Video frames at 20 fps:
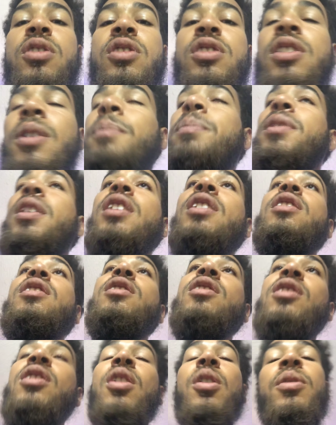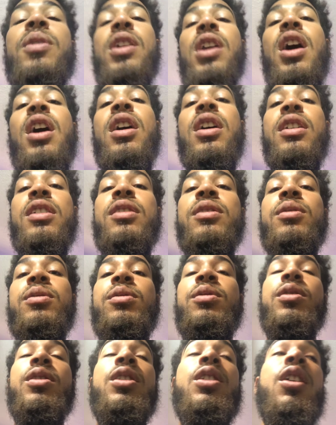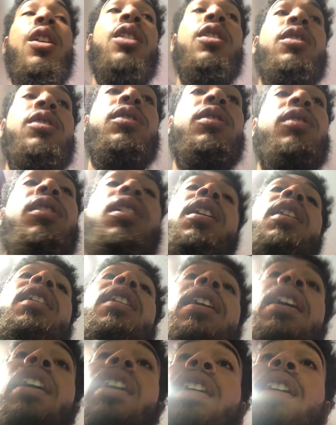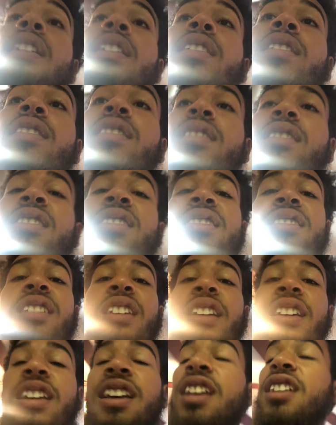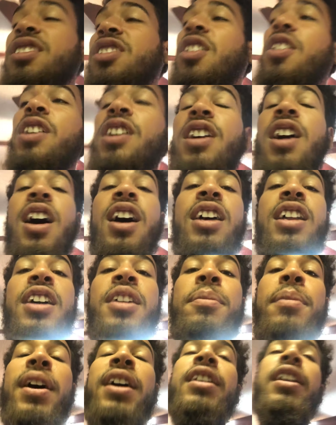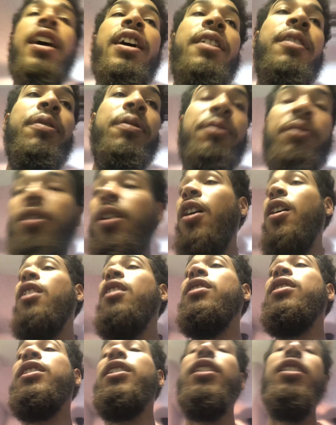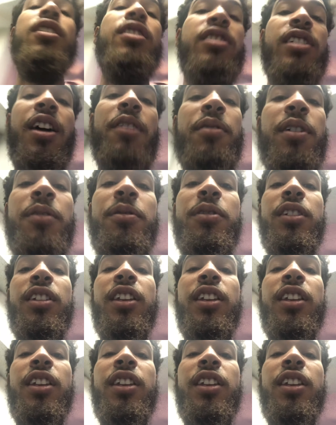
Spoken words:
something going on, you know, and it's already gone out of my life for all the years I've ever